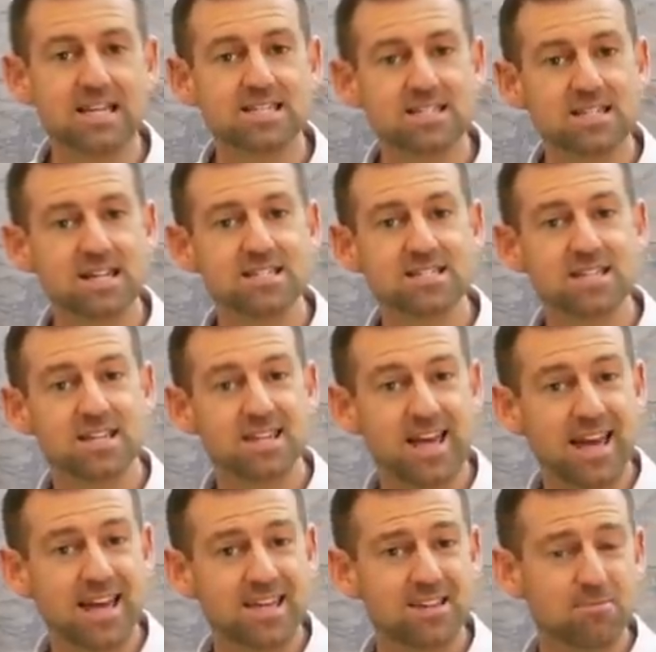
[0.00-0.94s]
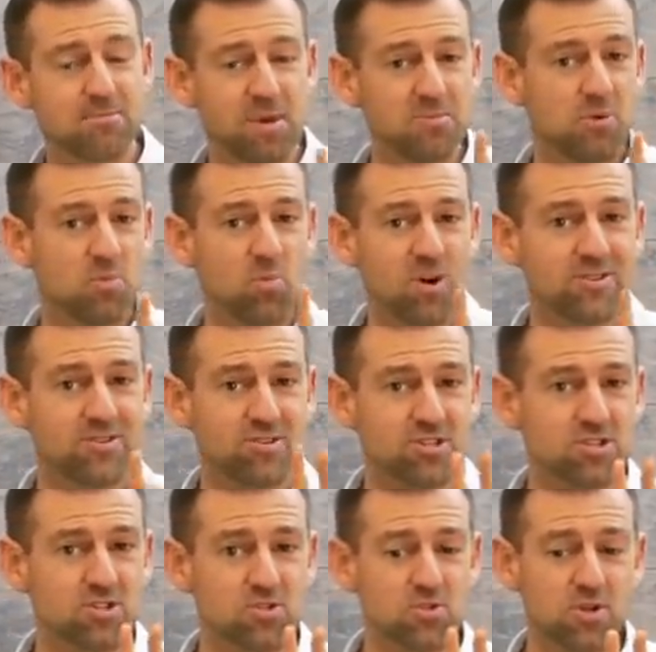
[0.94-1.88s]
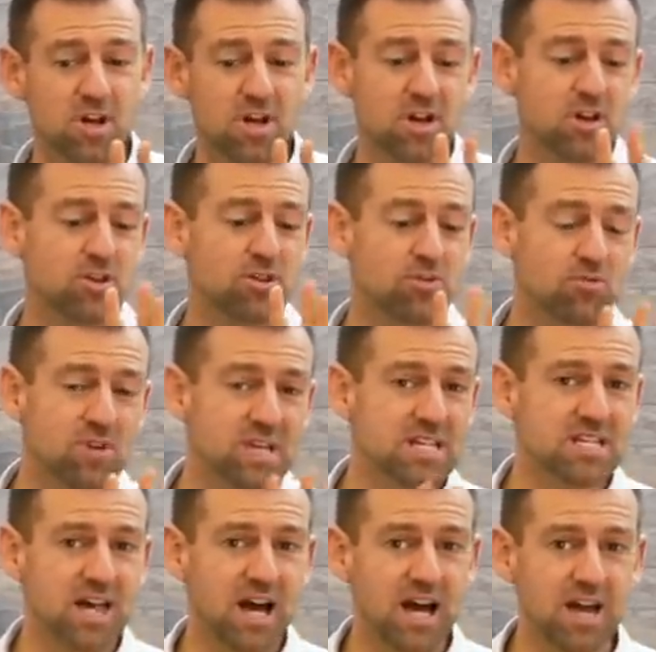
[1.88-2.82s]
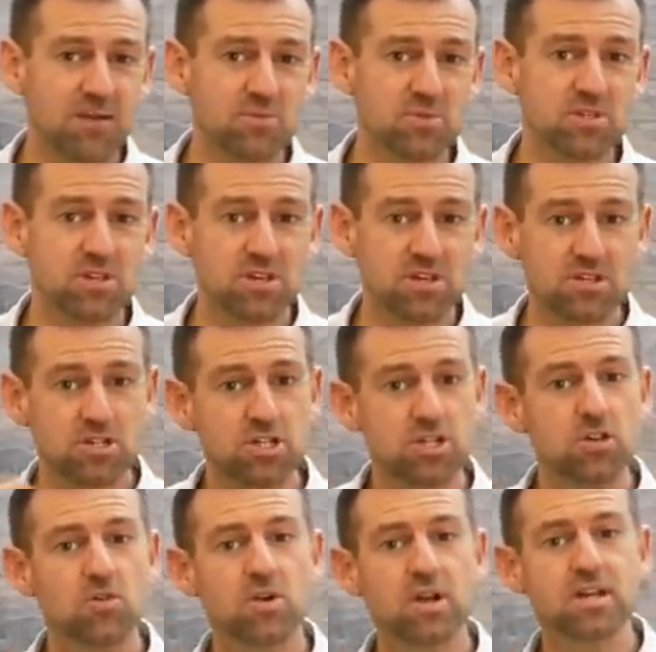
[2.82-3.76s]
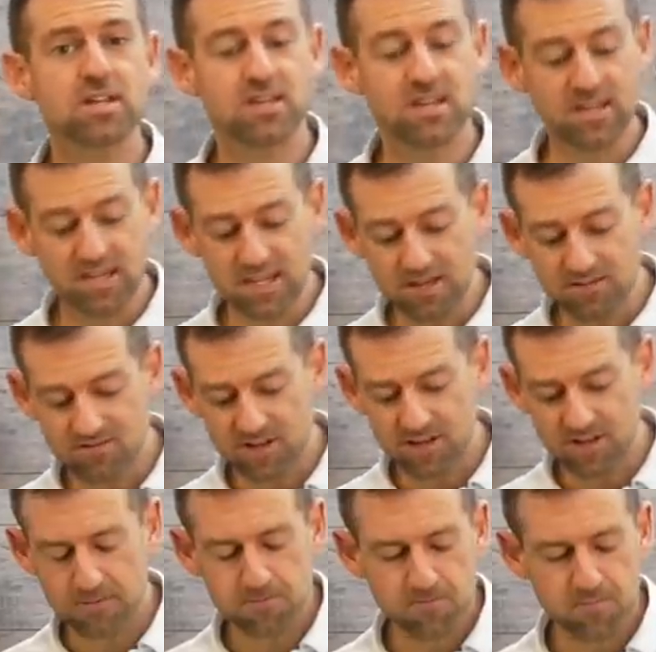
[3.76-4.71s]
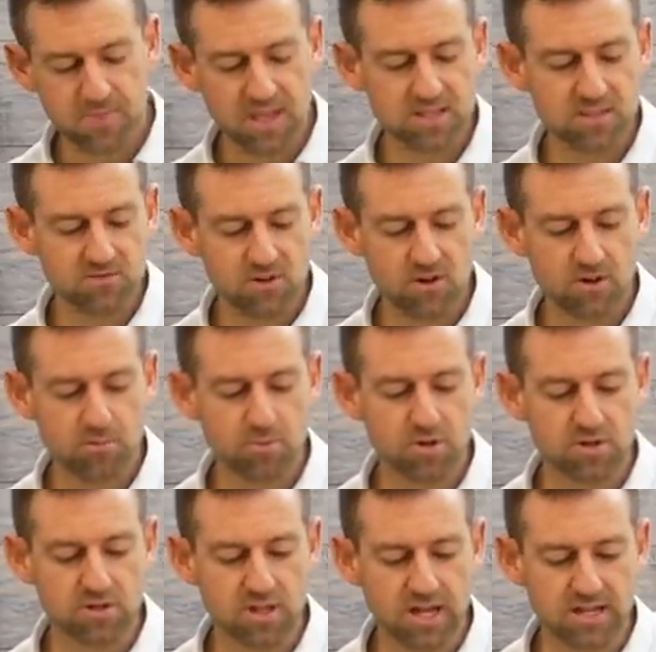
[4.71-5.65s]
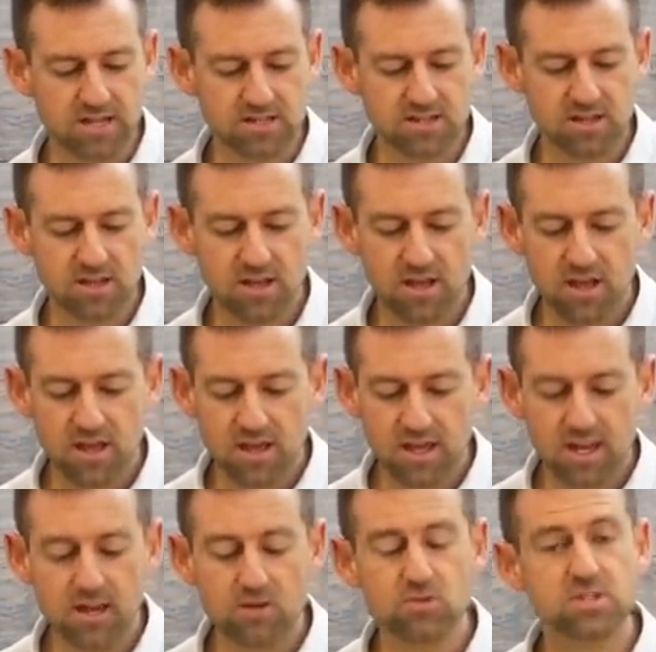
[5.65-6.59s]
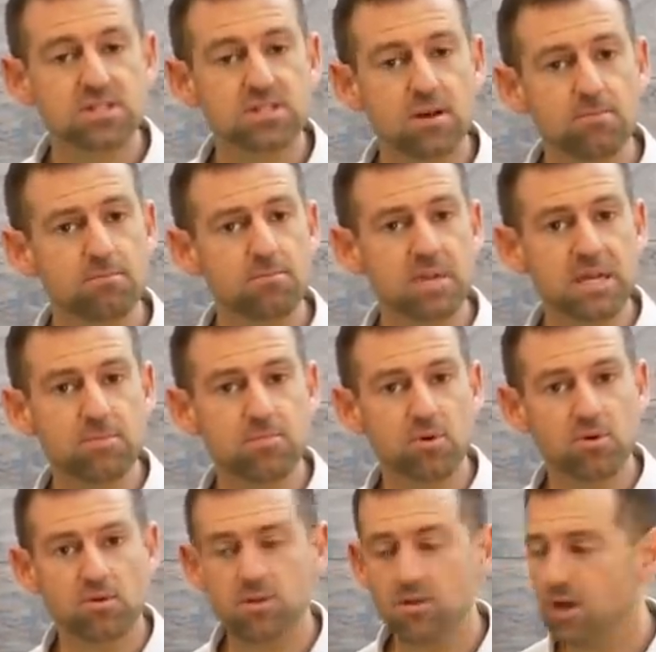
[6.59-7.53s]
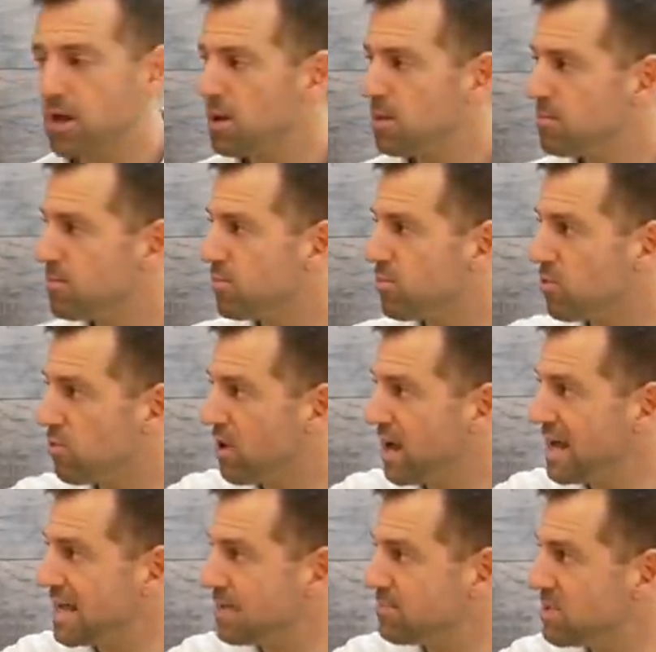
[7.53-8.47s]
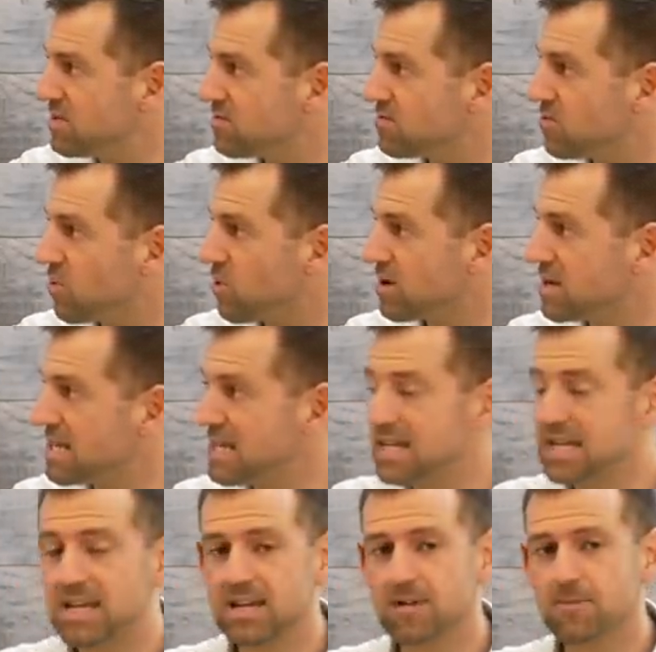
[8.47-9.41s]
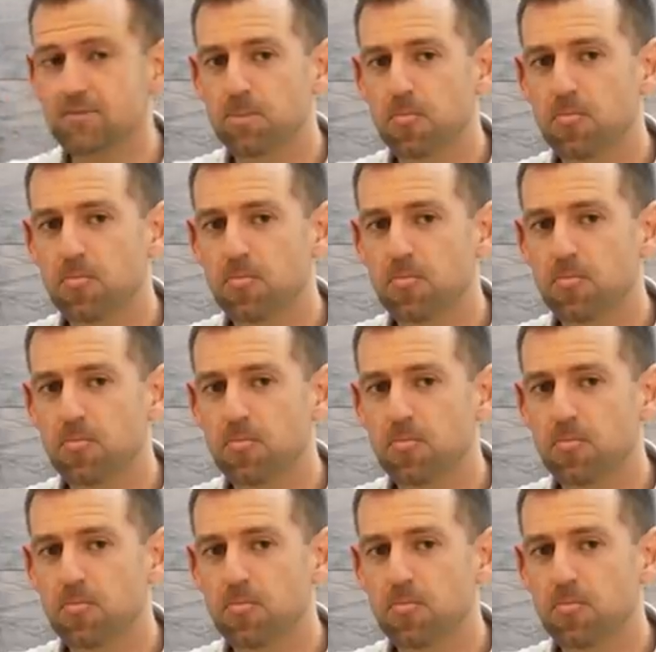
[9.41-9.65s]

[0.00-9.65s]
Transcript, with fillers: It's nice to thank them maybe one or two, three times during the evening. That's very polite. You know, some people pray before eating.